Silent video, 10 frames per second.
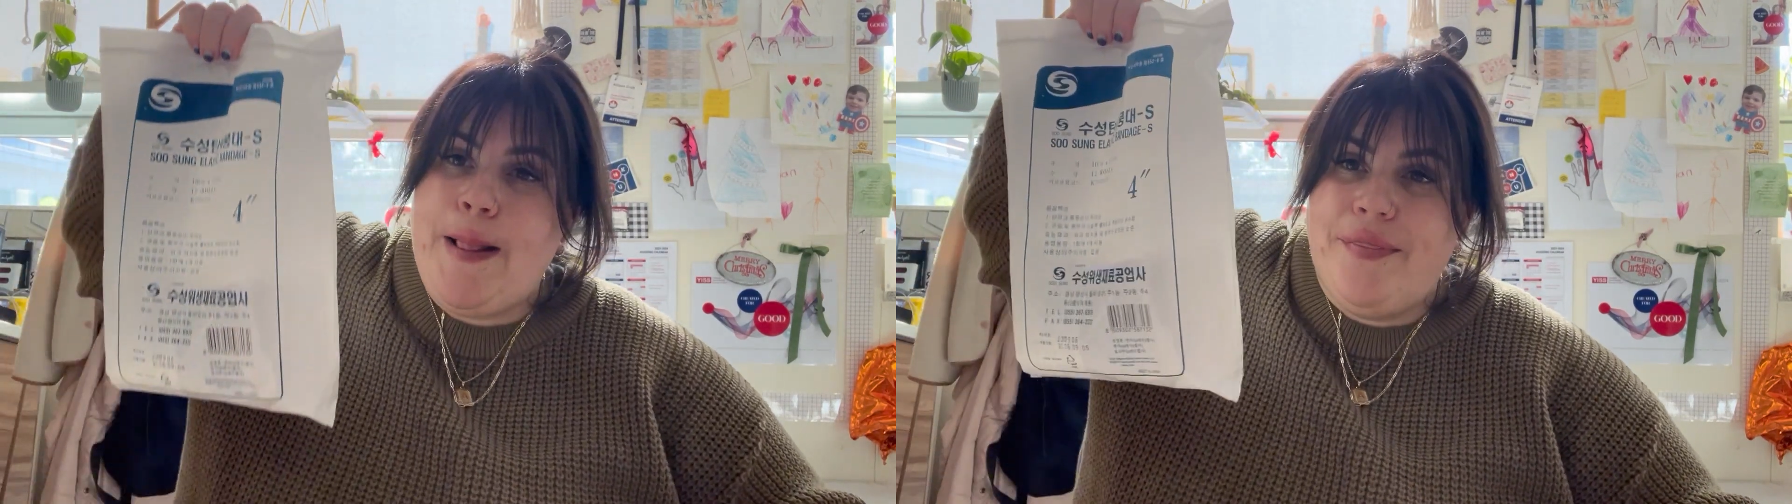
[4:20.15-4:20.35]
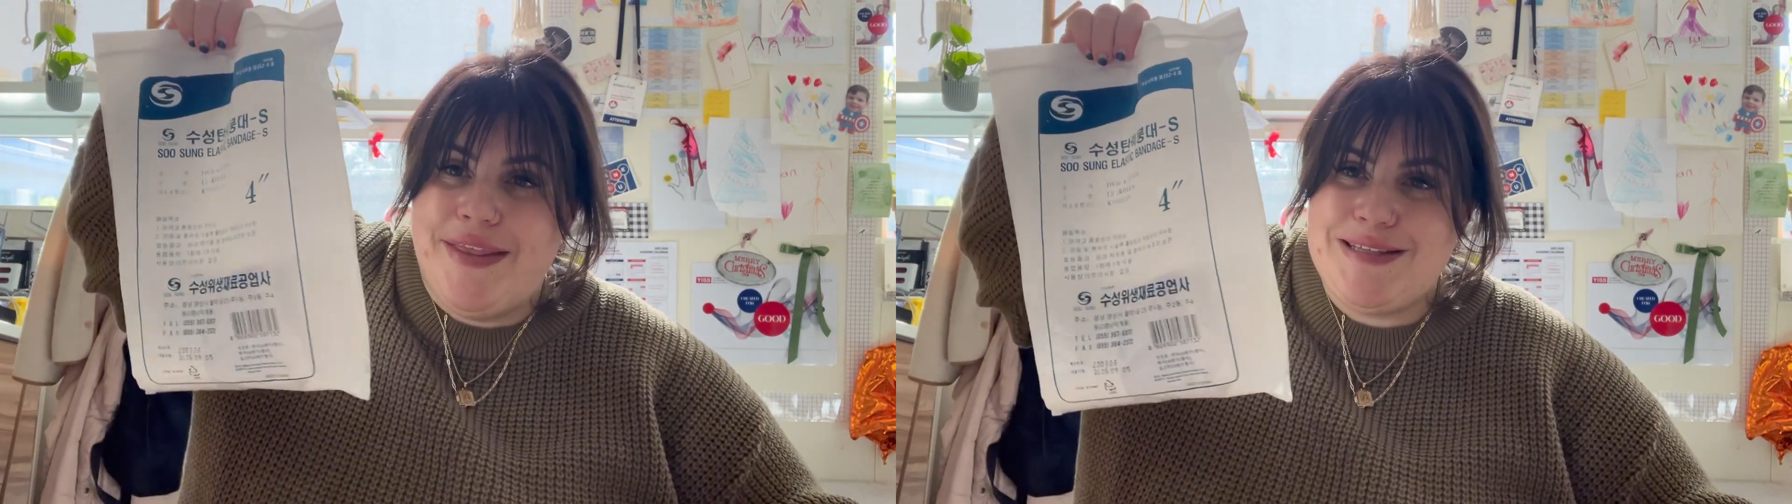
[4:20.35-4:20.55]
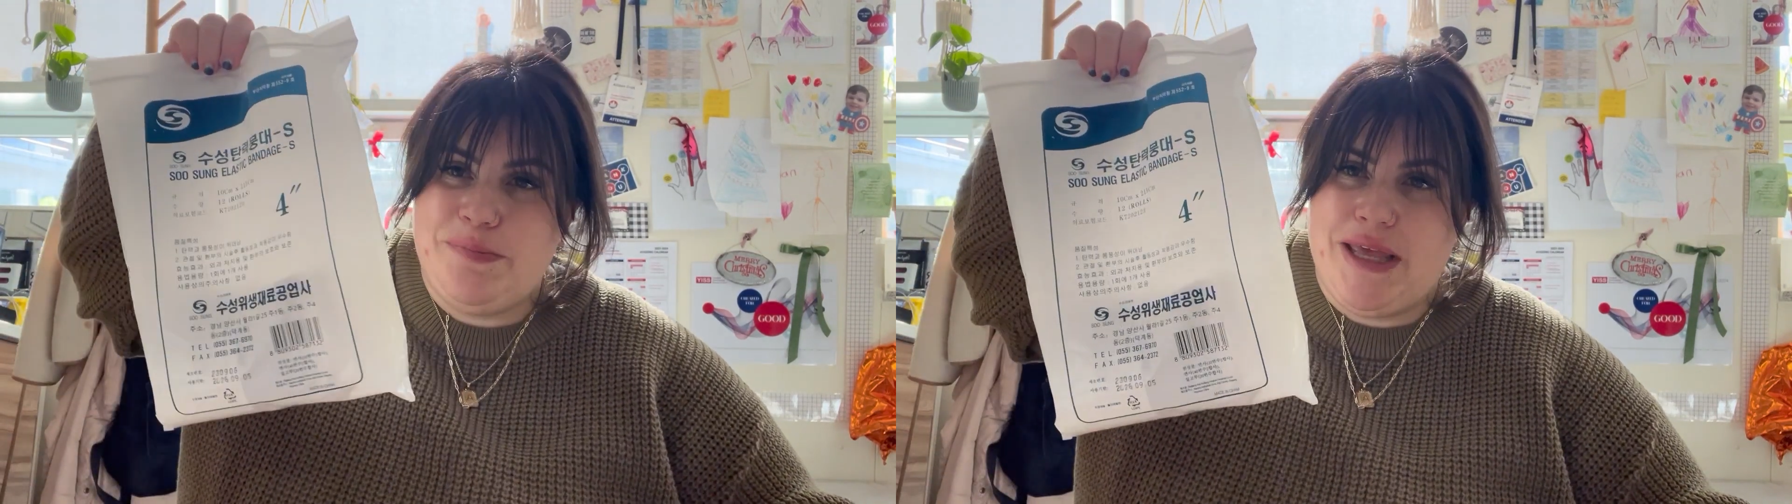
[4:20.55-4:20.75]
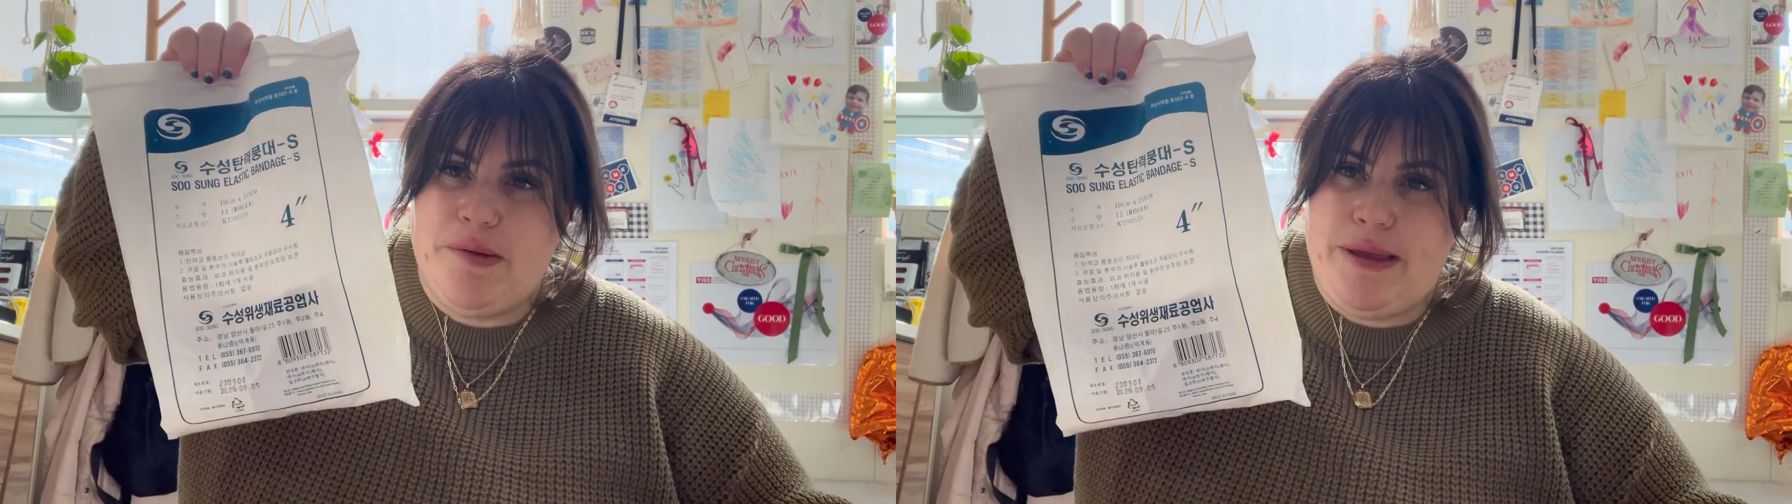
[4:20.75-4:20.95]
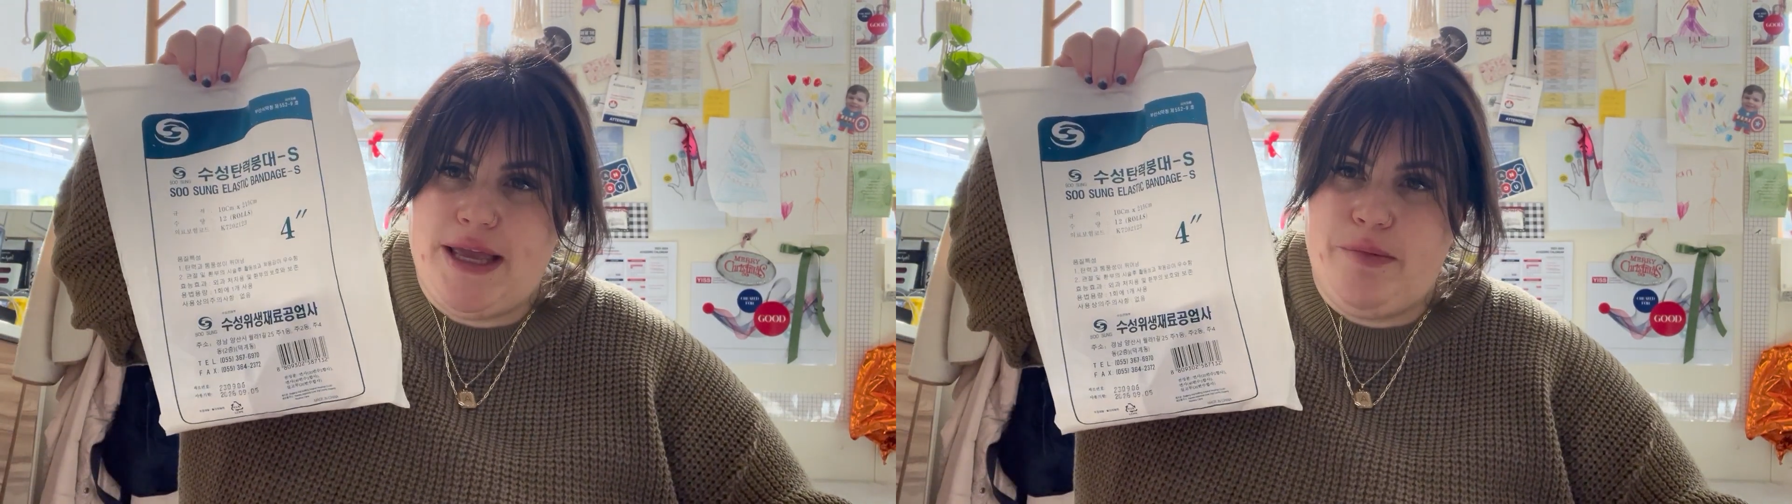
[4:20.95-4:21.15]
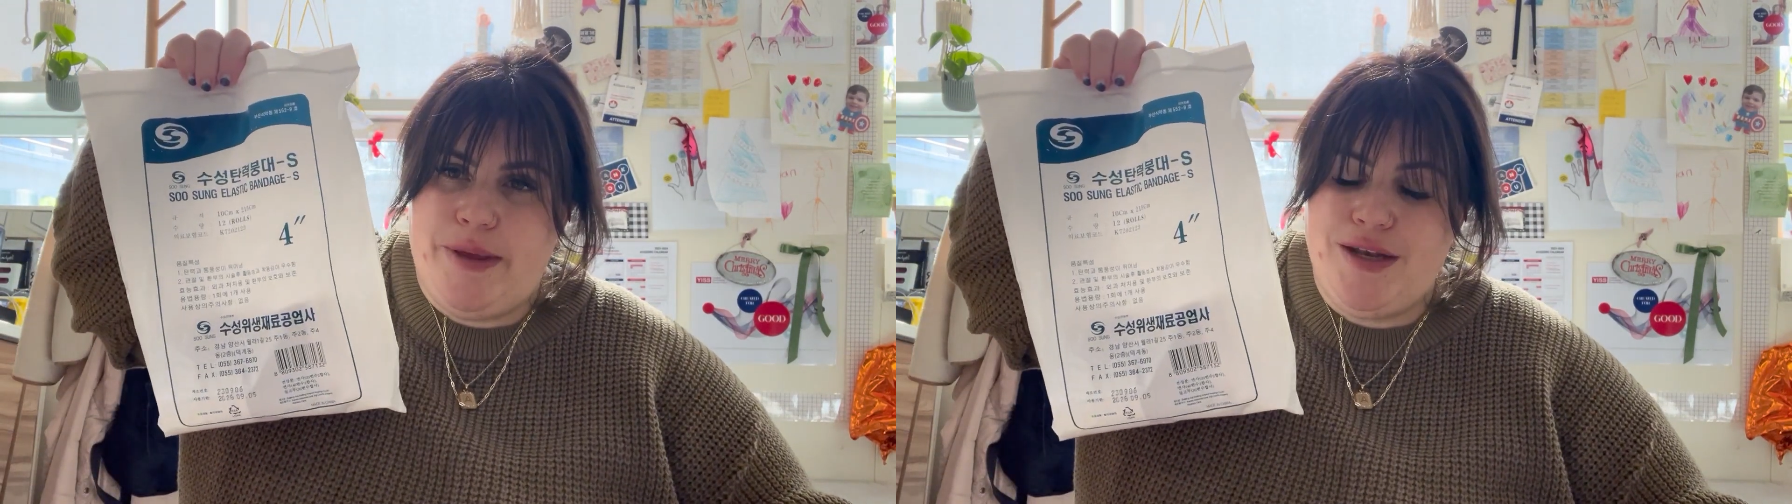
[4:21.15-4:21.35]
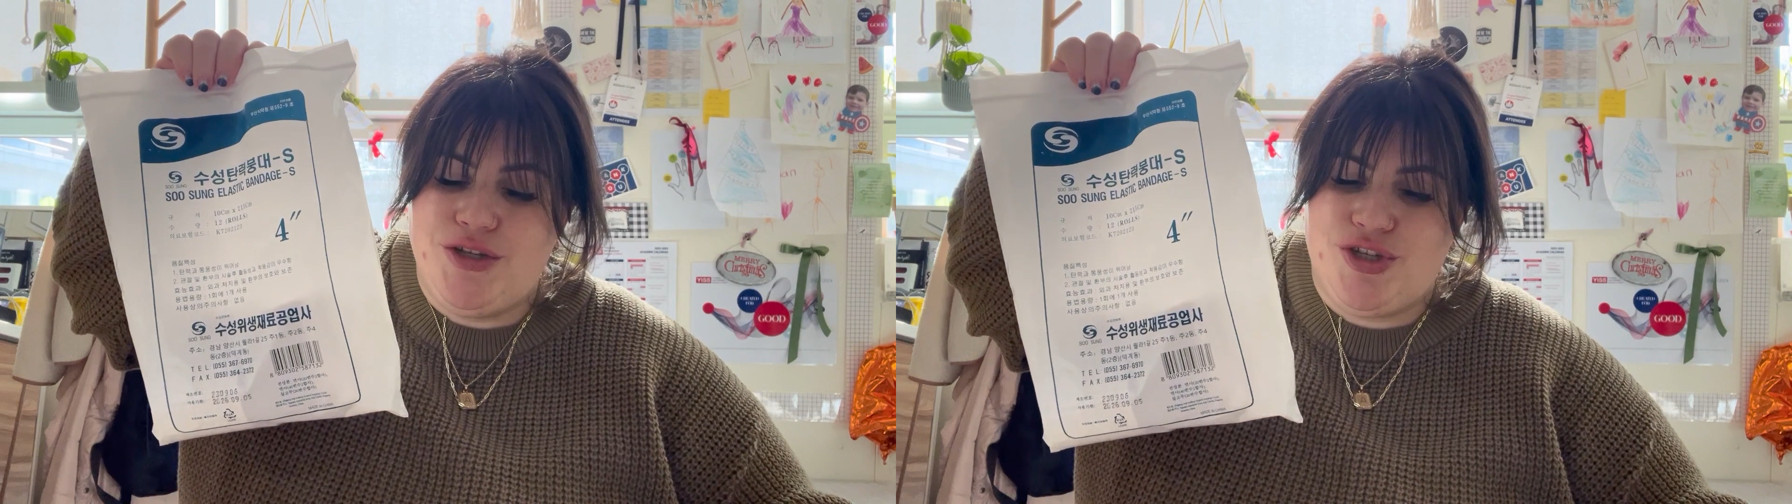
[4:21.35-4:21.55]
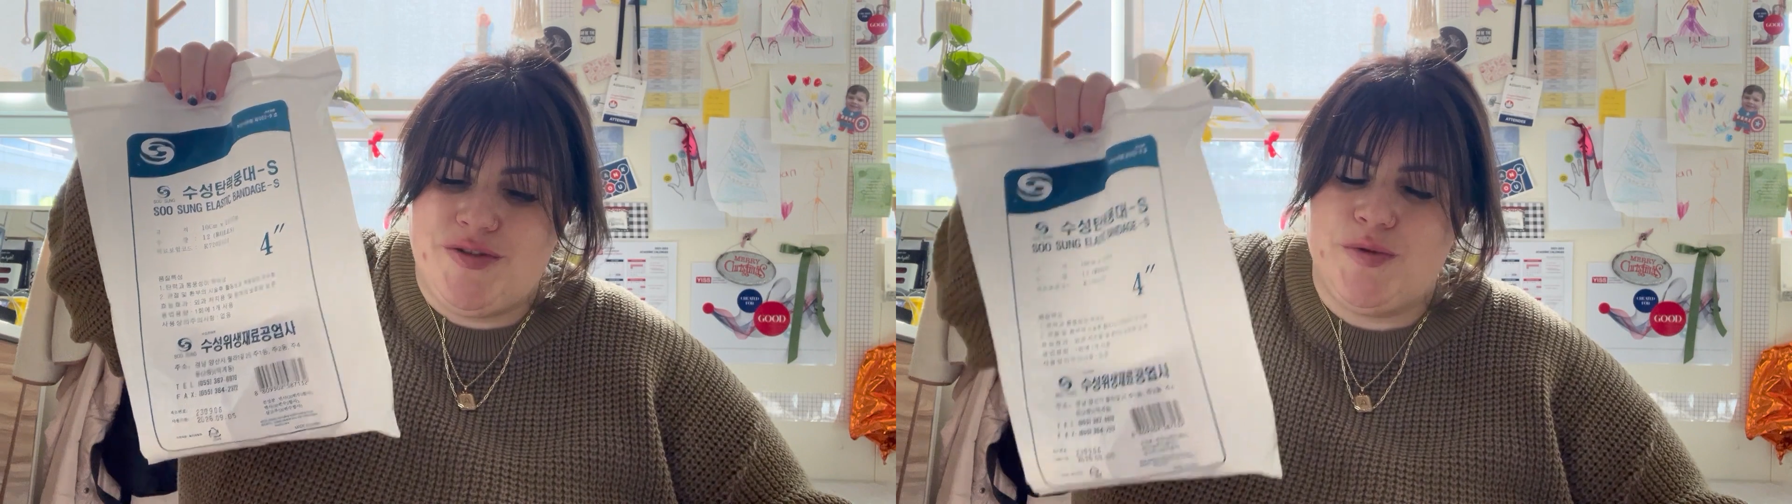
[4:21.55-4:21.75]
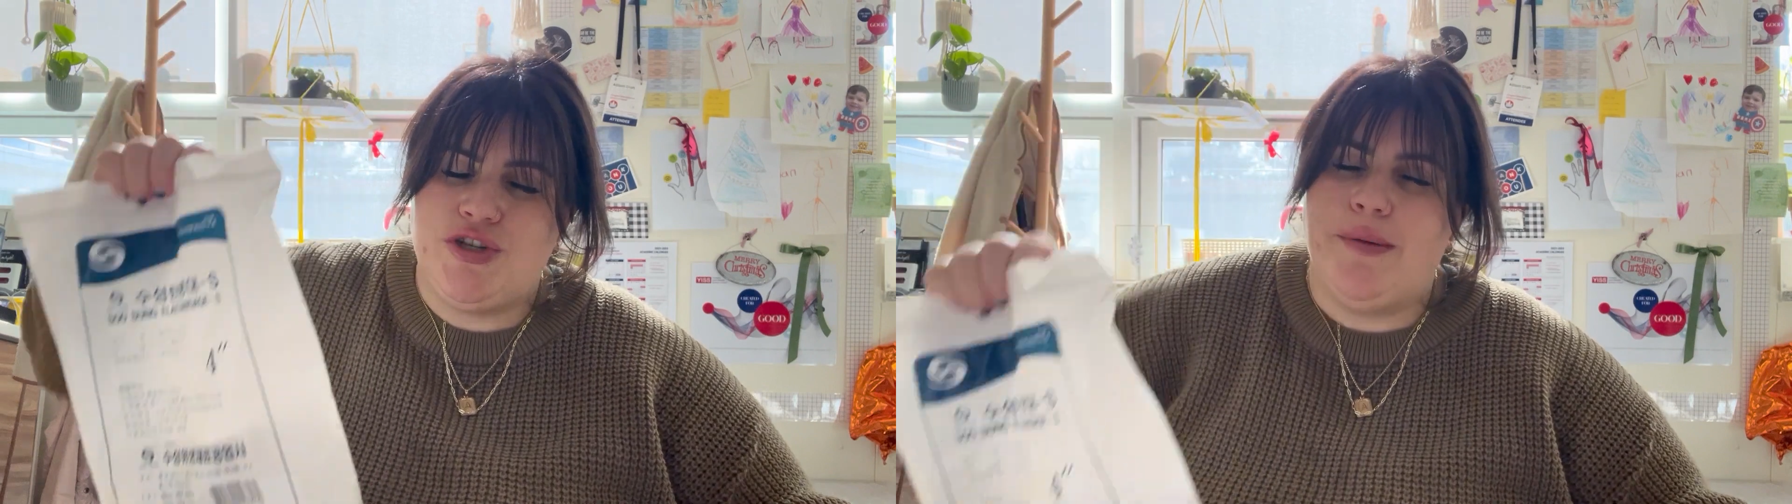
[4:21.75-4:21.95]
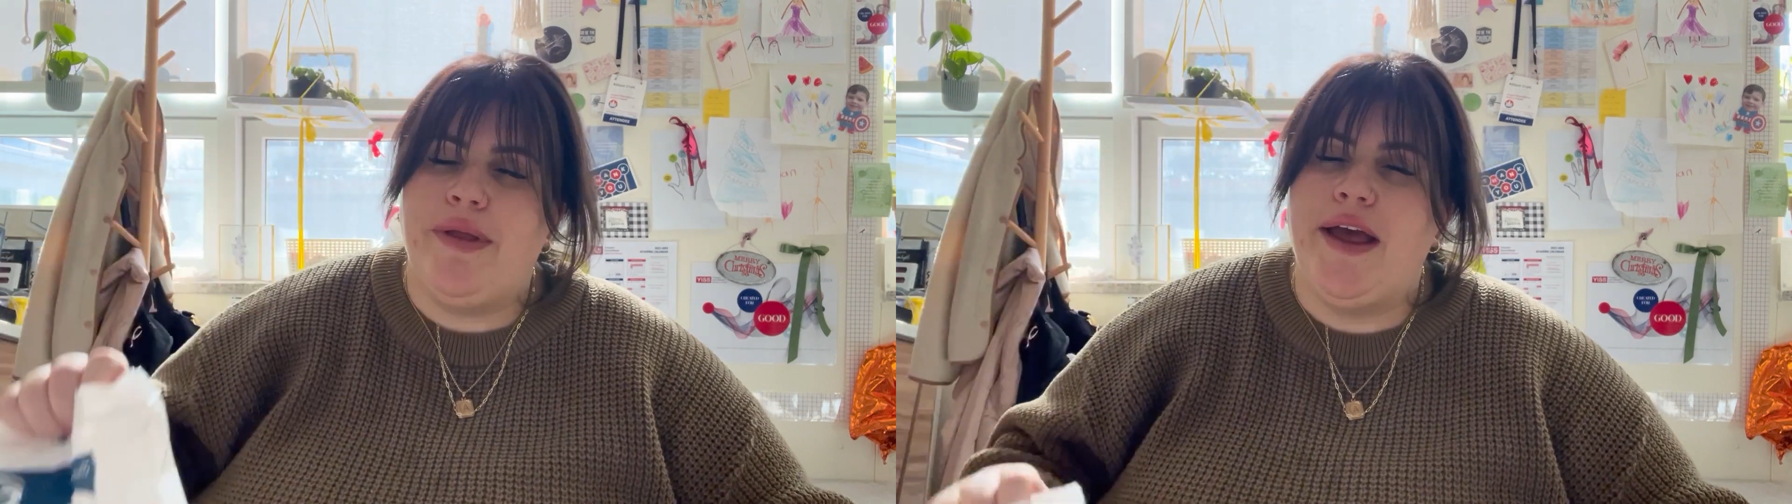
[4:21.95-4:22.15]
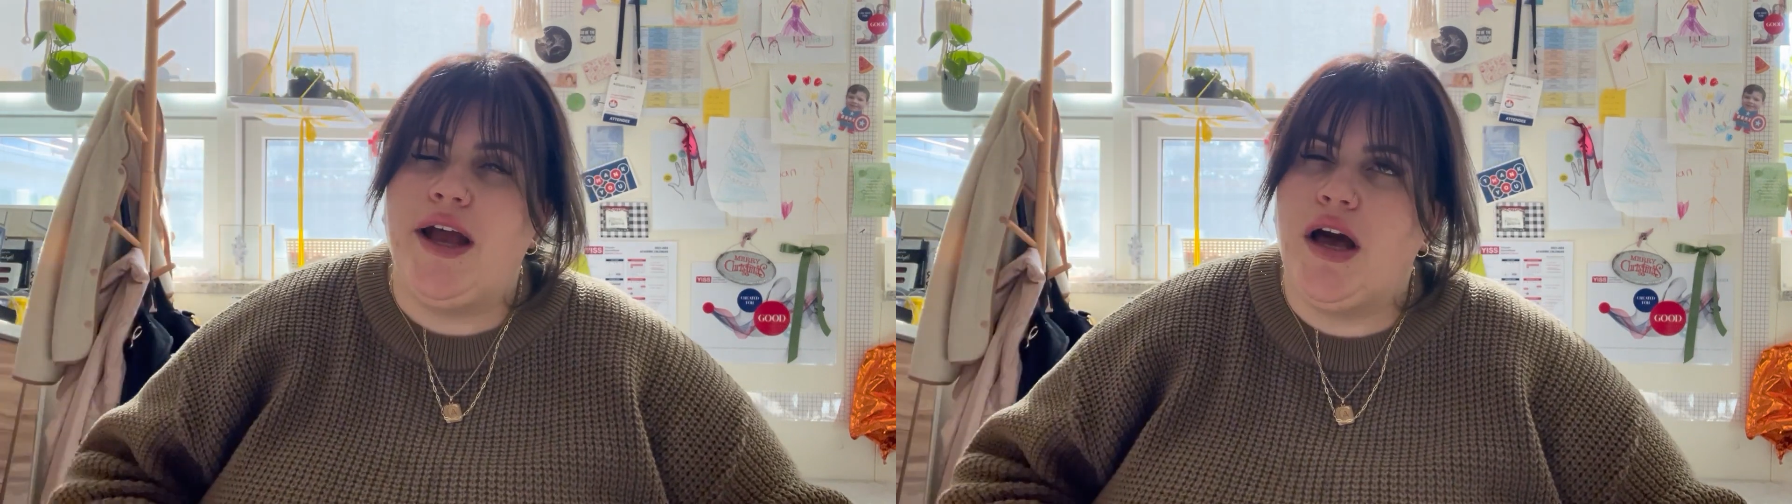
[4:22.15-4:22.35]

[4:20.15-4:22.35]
this big bag of bandages, which I'm like,